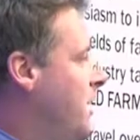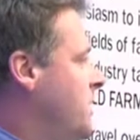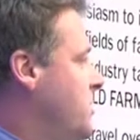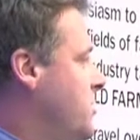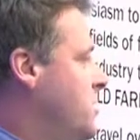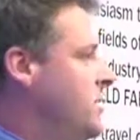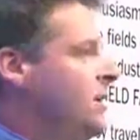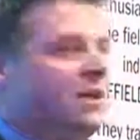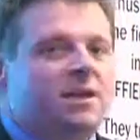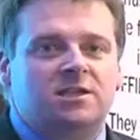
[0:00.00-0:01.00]
plateaued,
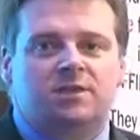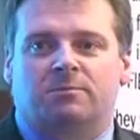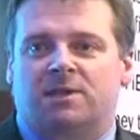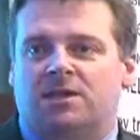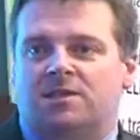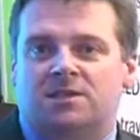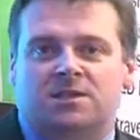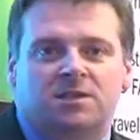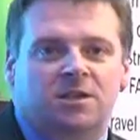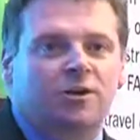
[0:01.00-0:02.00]
and in some cases,
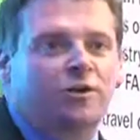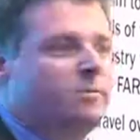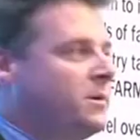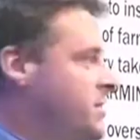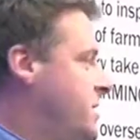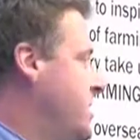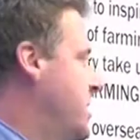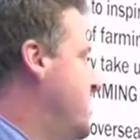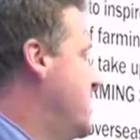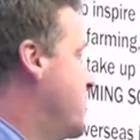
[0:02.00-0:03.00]
as in Europe, are
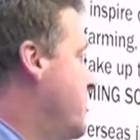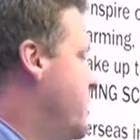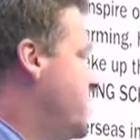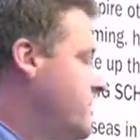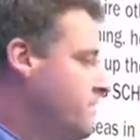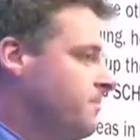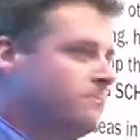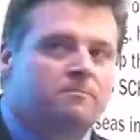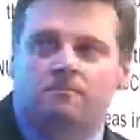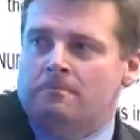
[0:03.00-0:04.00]
starting to decrease.
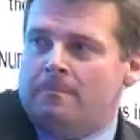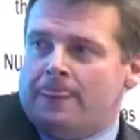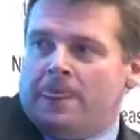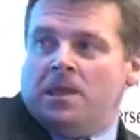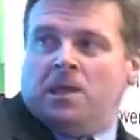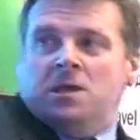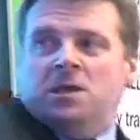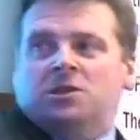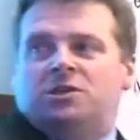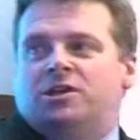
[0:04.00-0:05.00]

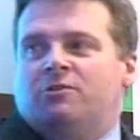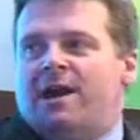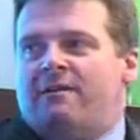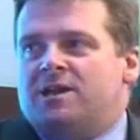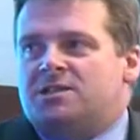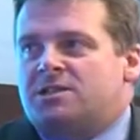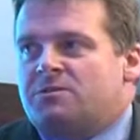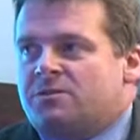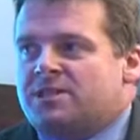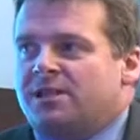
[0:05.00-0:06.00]
The 2
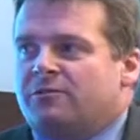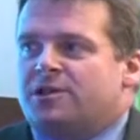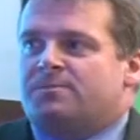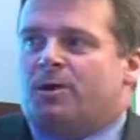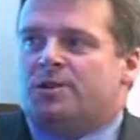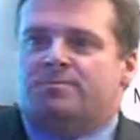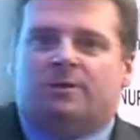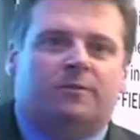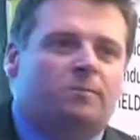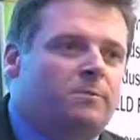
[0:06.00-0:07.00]
areas still
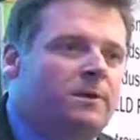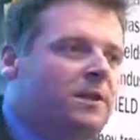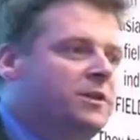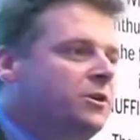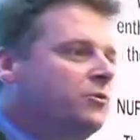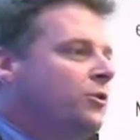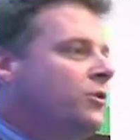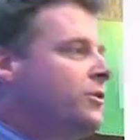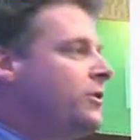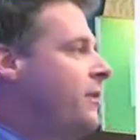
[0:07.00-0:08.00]
responsible for population
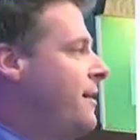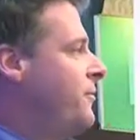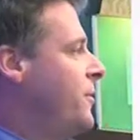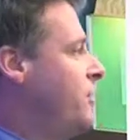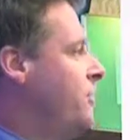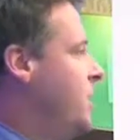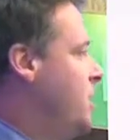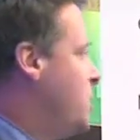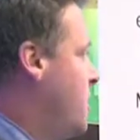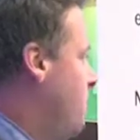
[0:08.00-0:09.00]
growth are Africa and
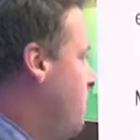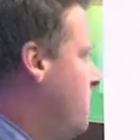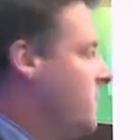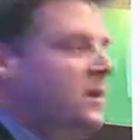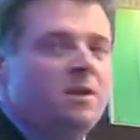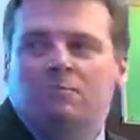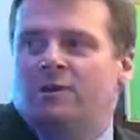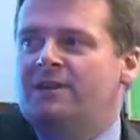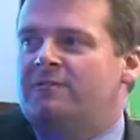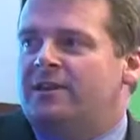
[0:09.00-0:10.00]
Asia,
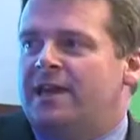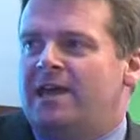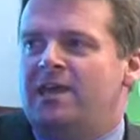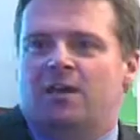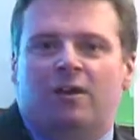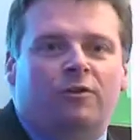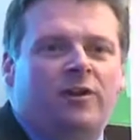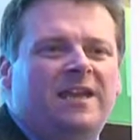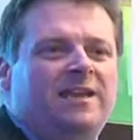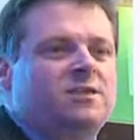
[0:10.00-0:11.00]
but even they
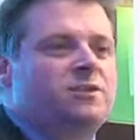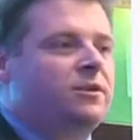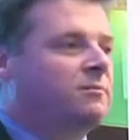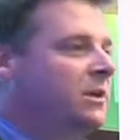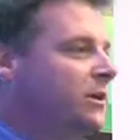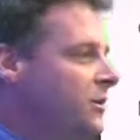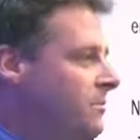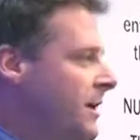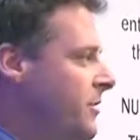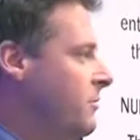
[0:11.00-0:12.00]
are inextricably on a
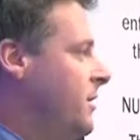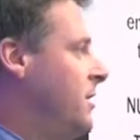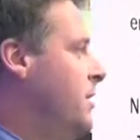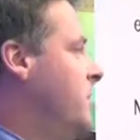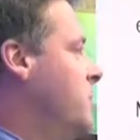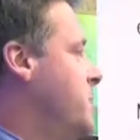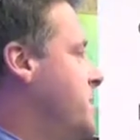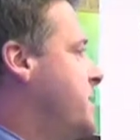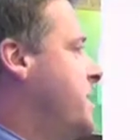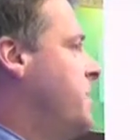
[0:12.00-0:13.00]
pathway that will
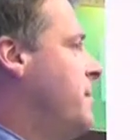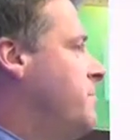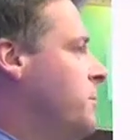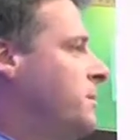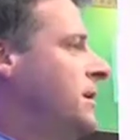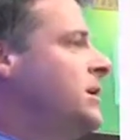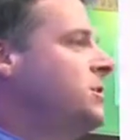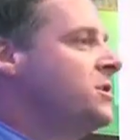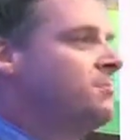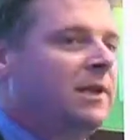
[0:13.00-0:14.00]
see their
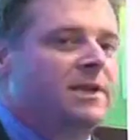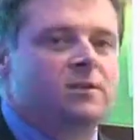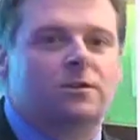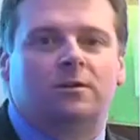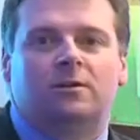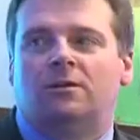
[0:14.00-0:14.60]
populations plateau